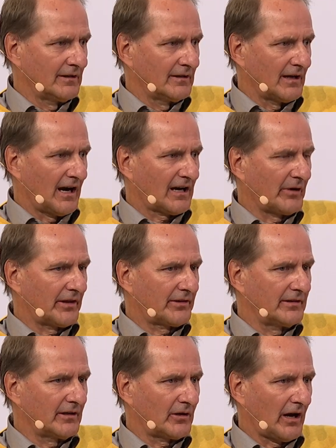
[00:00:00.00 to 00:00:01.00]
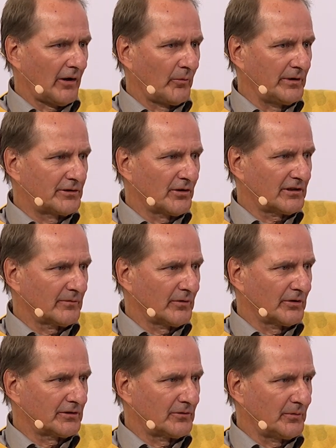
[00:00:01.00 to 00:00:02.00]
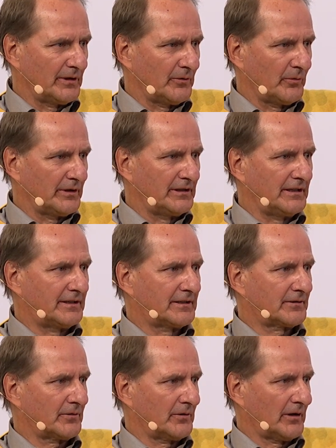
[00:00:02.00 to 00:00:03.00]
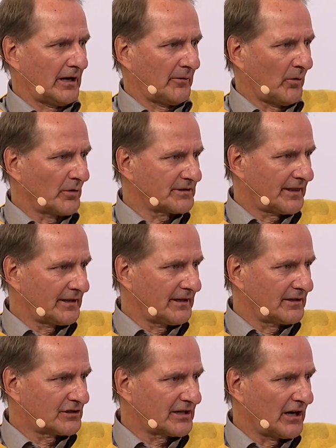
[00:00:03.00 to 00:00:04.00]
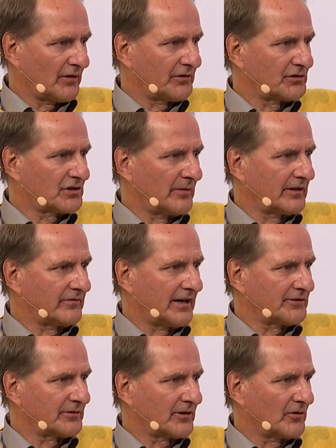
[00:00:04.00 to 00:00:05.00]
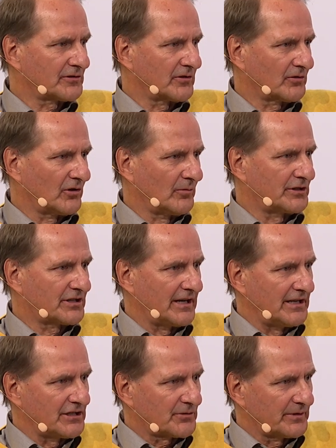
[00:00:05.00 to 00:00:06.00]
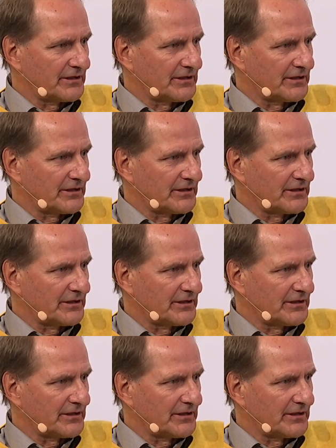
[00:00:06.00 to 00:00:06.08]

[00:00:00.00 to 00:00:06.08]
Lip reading: Achim, I think we talked about it. I was the chair of the German Advisory Council on Global Change.